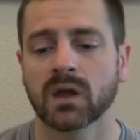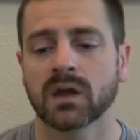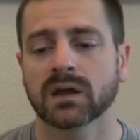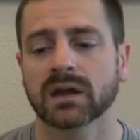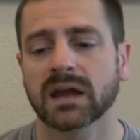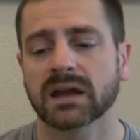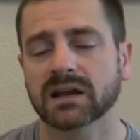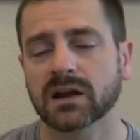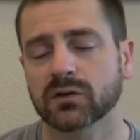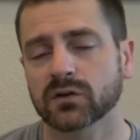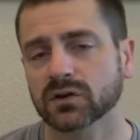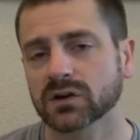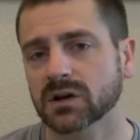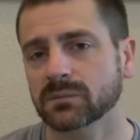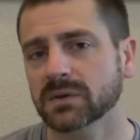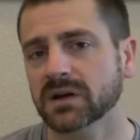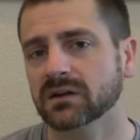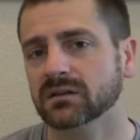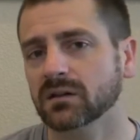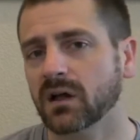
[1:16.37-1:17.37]
Okay, now there are going to
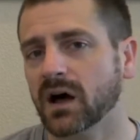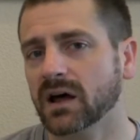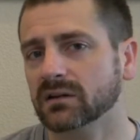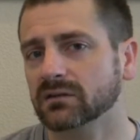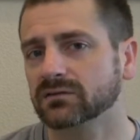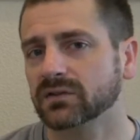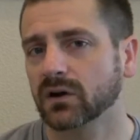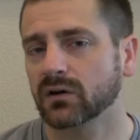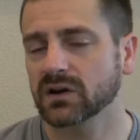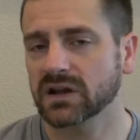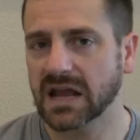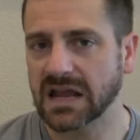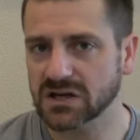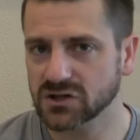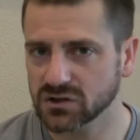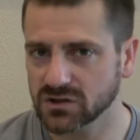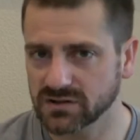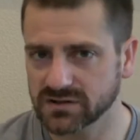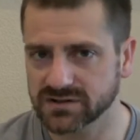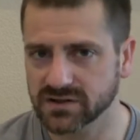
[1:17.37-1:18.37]
be a lot of
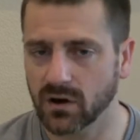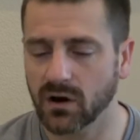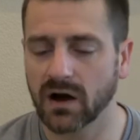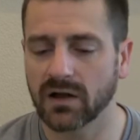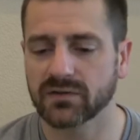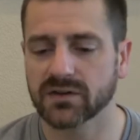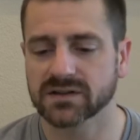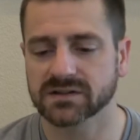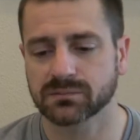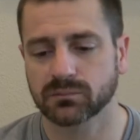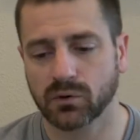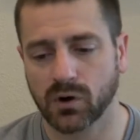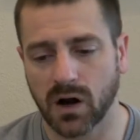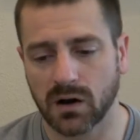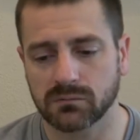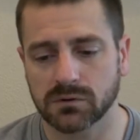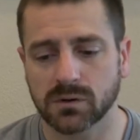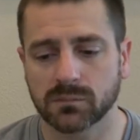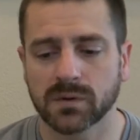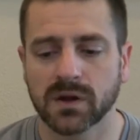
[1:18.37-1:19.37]
variations on this
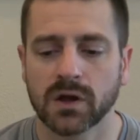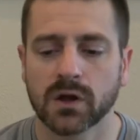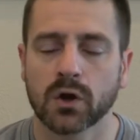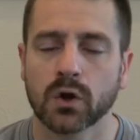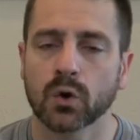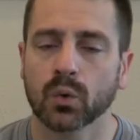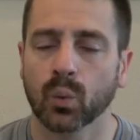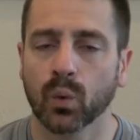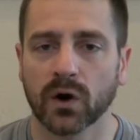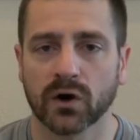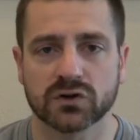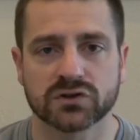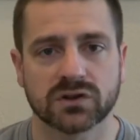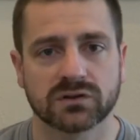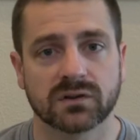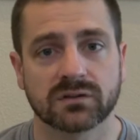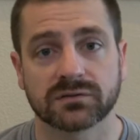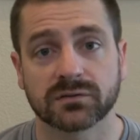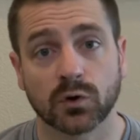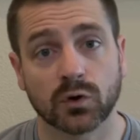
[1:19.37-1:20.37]
problem. Where
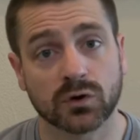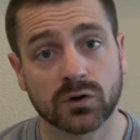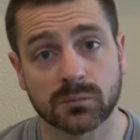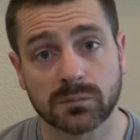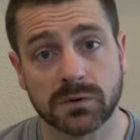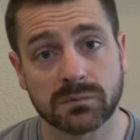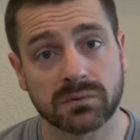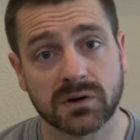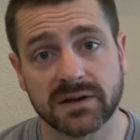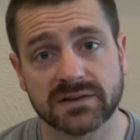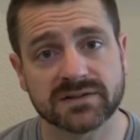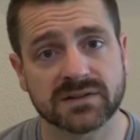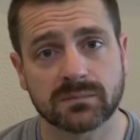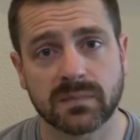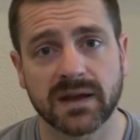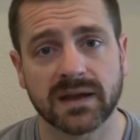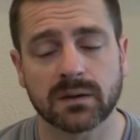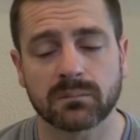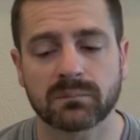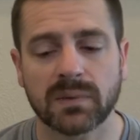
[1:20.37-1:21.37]
should the fulcrum be placed to
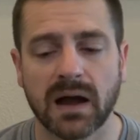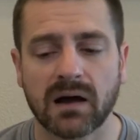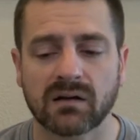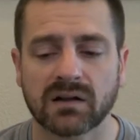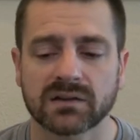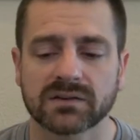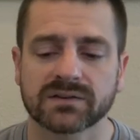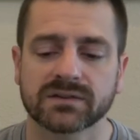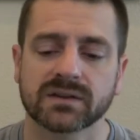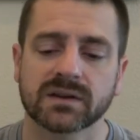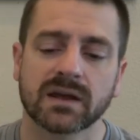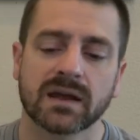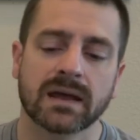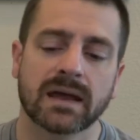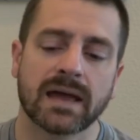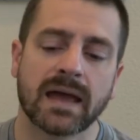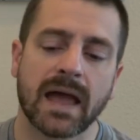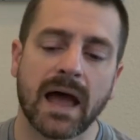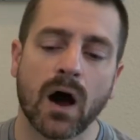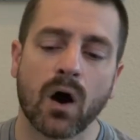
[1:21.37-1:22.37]
make it balanced?
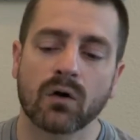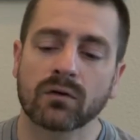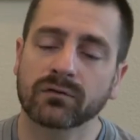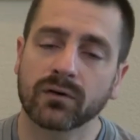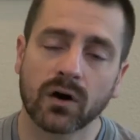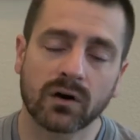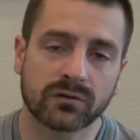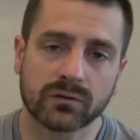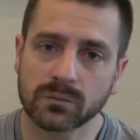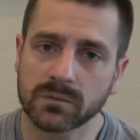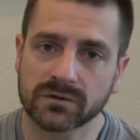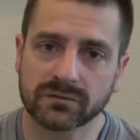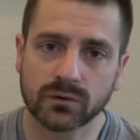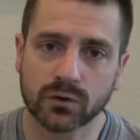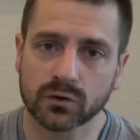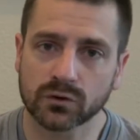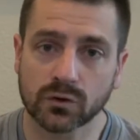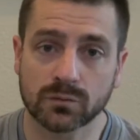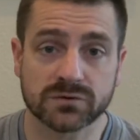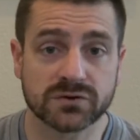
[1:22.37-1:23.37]
How far from the
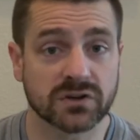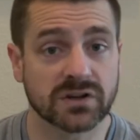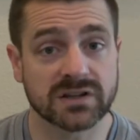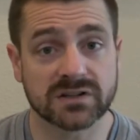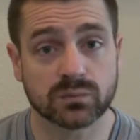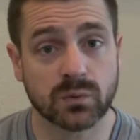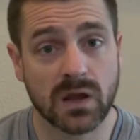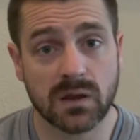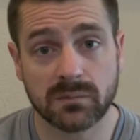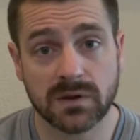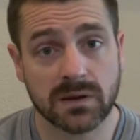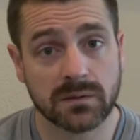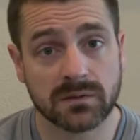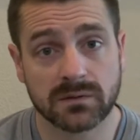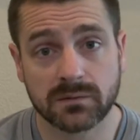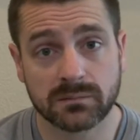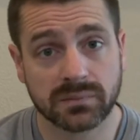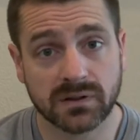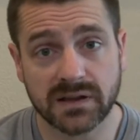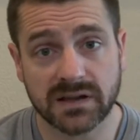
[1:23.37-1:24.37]
fulcrum should each weight
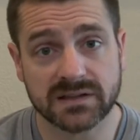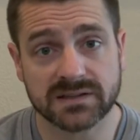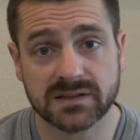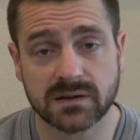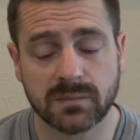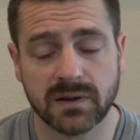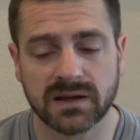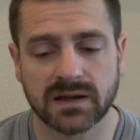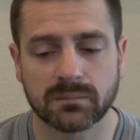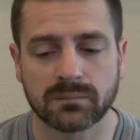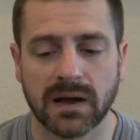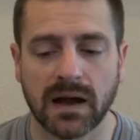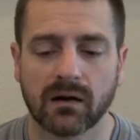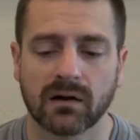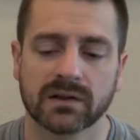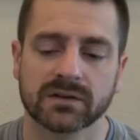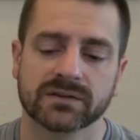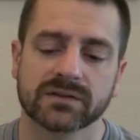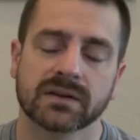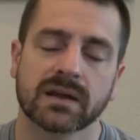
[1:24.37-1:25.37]
be placed to make it
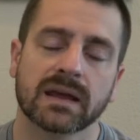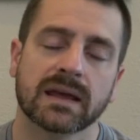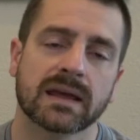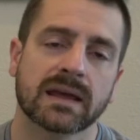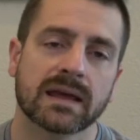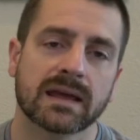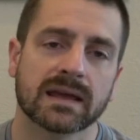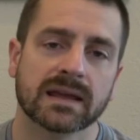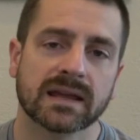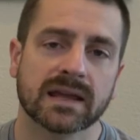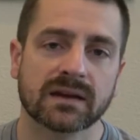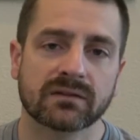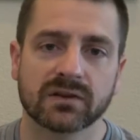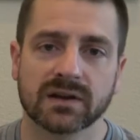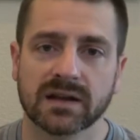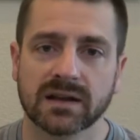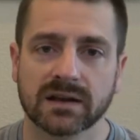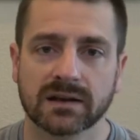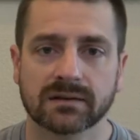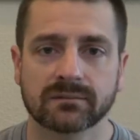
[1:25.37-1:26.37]
balanced?
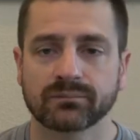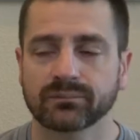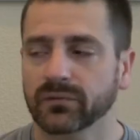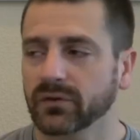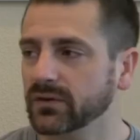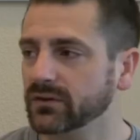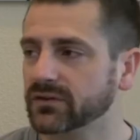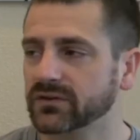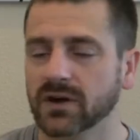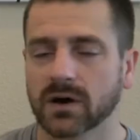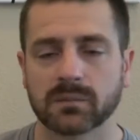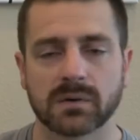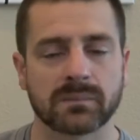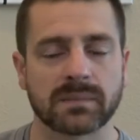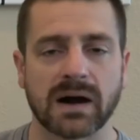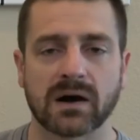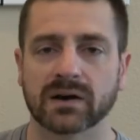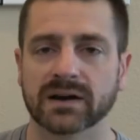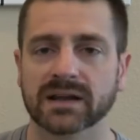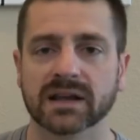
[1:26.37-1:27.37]
Given some
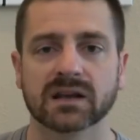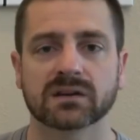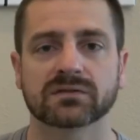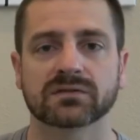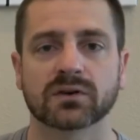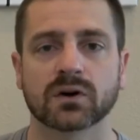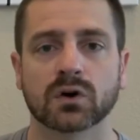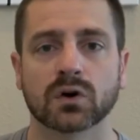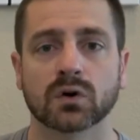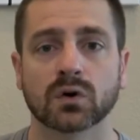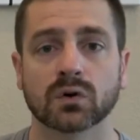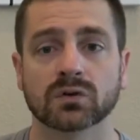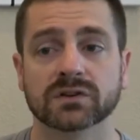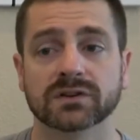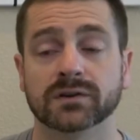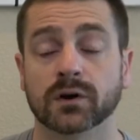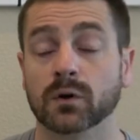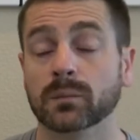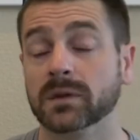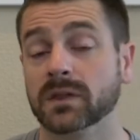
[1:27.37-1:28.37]
amount of info,
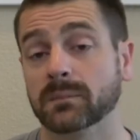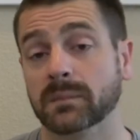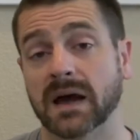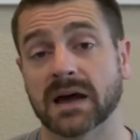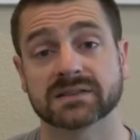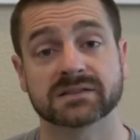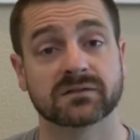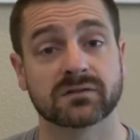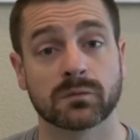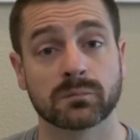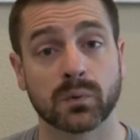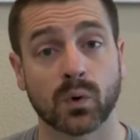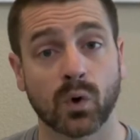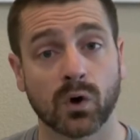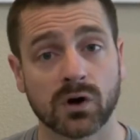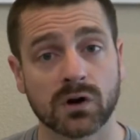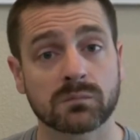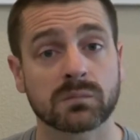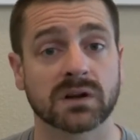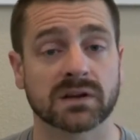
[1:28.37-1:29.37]
determine the mass of the
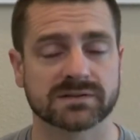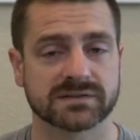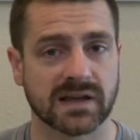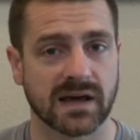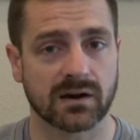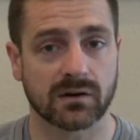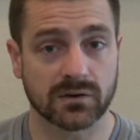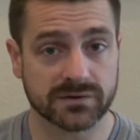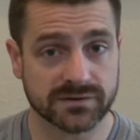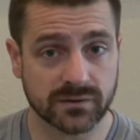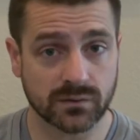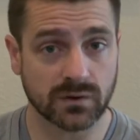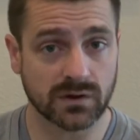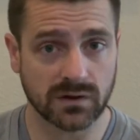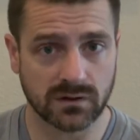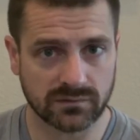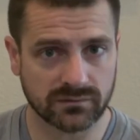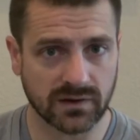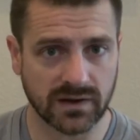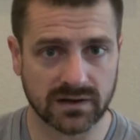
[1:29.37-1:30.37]
board, because that also can
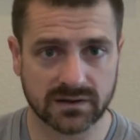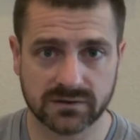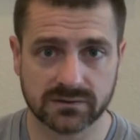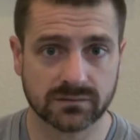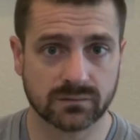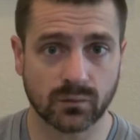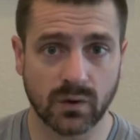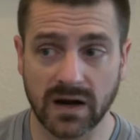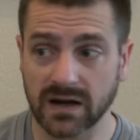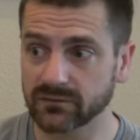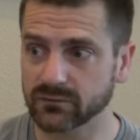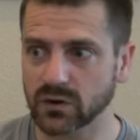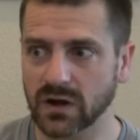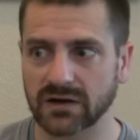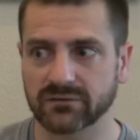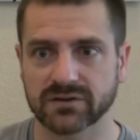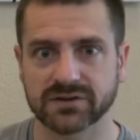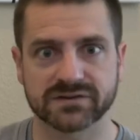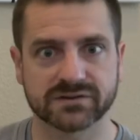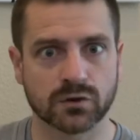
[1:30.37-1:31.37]
affect, right? If you
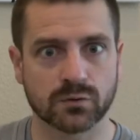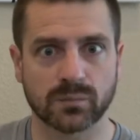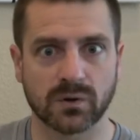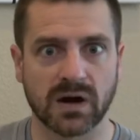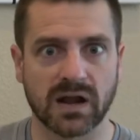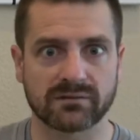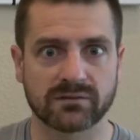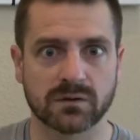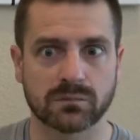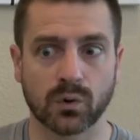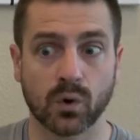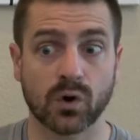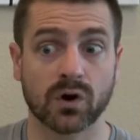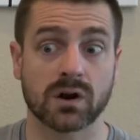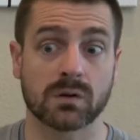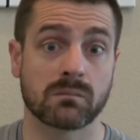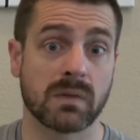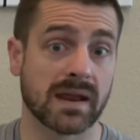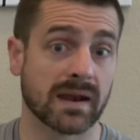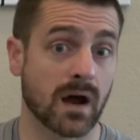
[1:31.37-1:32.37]
have the super heavy board,
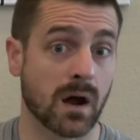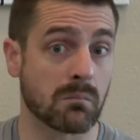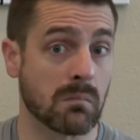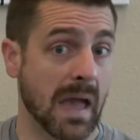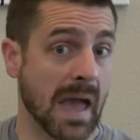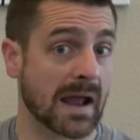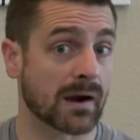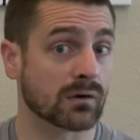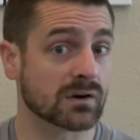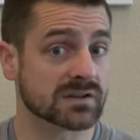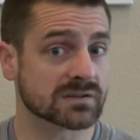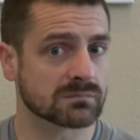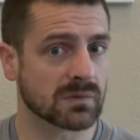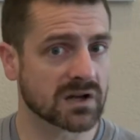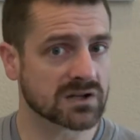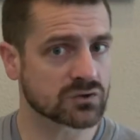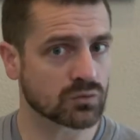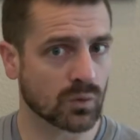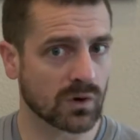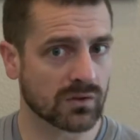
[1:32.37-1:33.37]
it may not matter as
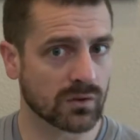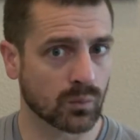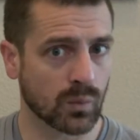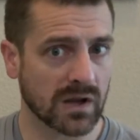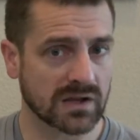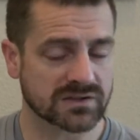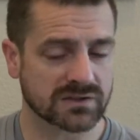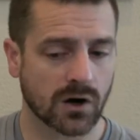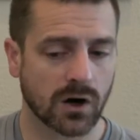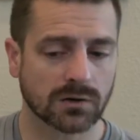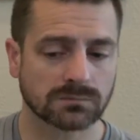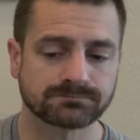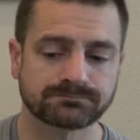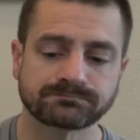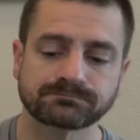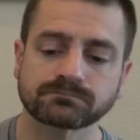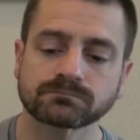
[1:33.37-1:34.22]
much where the weights are.